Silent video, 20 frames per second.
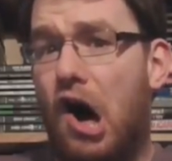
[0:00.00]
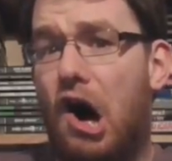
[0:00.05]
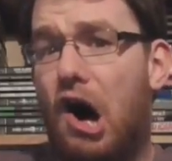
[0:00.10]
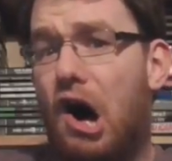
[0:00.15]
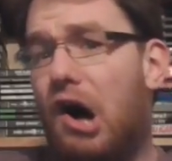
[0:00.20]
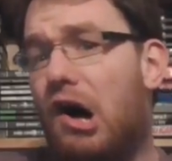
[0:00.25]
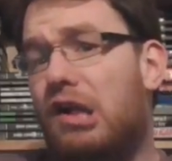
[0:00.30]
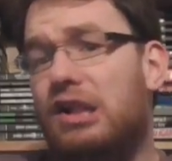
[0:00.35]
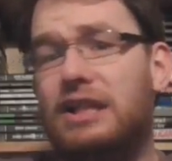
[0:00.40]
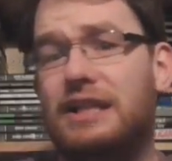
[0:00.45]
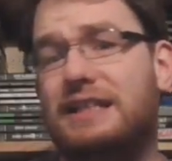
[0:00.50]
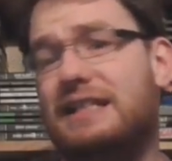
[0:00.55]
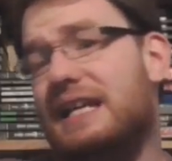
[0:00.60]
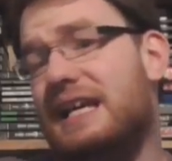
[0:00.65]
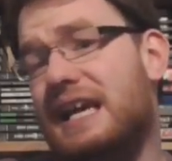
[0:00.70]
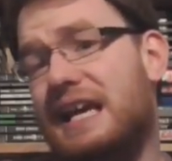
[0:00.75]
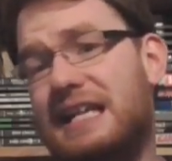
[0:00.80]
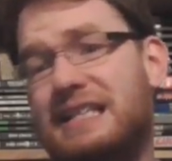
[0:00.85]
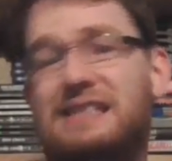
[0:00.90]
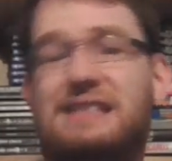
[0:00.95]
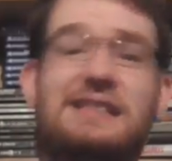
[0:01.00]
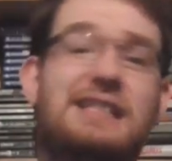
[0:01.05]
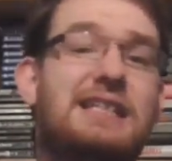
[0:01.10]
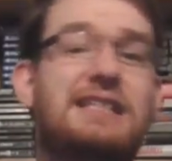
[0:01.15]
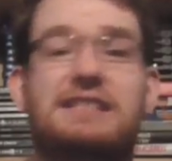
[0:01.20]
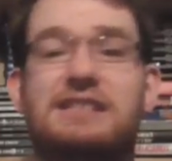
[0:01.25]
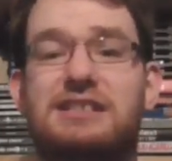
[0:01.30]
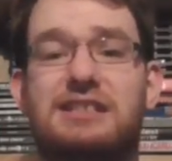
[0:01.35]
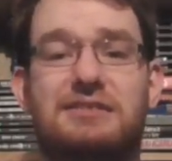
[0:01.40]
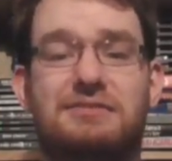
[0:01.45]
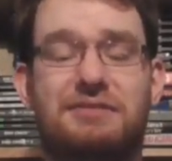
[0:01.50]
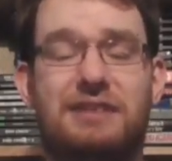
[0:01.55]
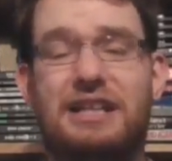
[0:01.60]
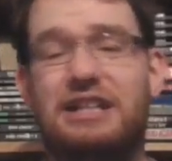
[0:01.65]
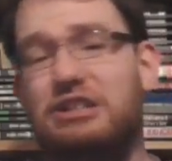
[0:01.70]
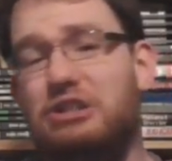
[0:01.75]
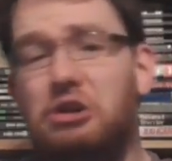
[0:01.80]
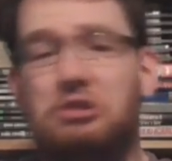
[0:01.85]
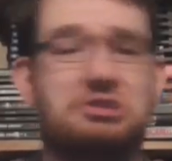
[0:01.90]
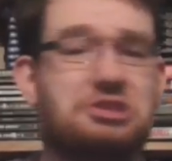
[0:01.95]
holiday season of
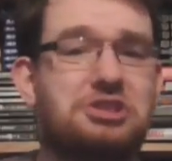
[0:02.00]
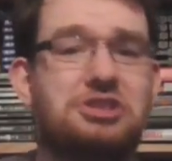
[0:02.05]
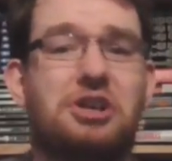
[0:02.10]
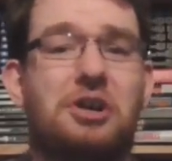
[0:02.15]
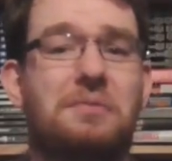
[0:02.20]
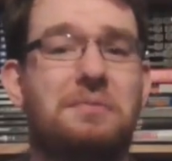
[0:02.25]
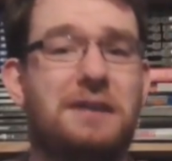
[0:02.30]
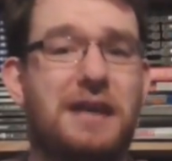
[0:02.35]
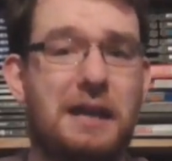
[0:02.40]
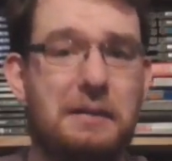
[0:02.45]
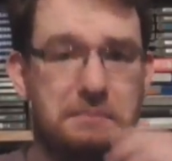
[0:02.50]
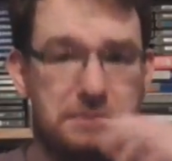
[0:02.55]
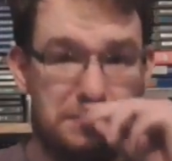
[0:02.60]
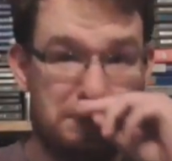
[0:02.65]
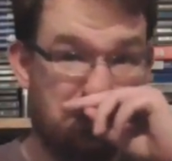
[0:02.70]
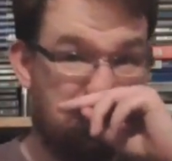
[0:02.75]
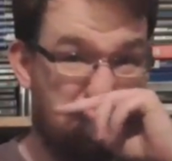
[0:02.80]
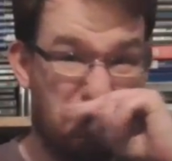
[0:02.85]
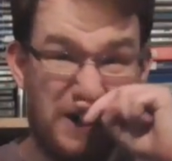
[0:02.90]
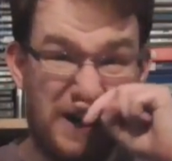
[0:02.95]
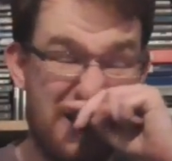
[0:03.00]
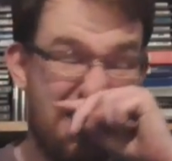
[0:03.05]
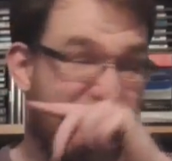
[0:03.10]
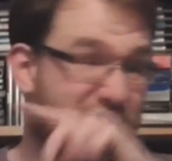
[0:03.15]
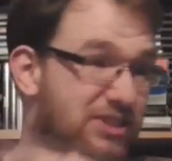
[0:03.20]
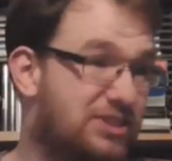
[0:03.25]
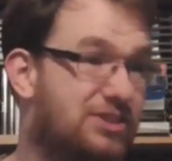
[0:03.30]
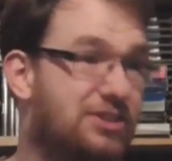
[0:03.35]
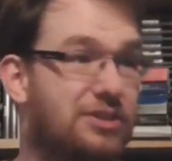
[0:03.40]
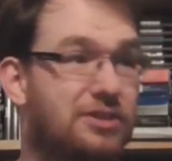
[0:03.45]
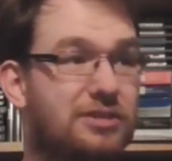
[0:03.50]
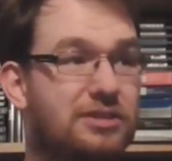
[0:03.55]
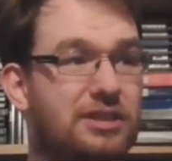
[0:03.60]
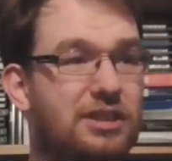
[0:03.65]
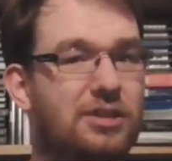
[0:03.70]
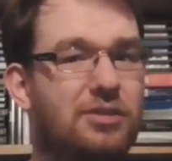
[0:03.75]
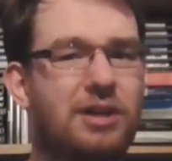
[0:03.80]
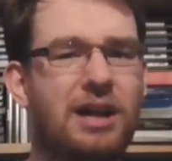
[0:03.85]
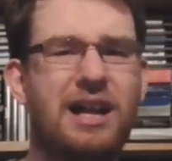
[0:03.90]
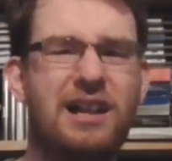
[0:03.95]
like non-stop games pretty soon
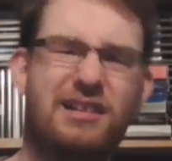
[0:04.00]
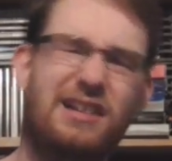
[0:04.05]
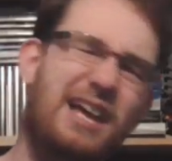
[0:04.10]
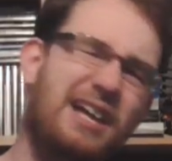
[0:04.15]
you know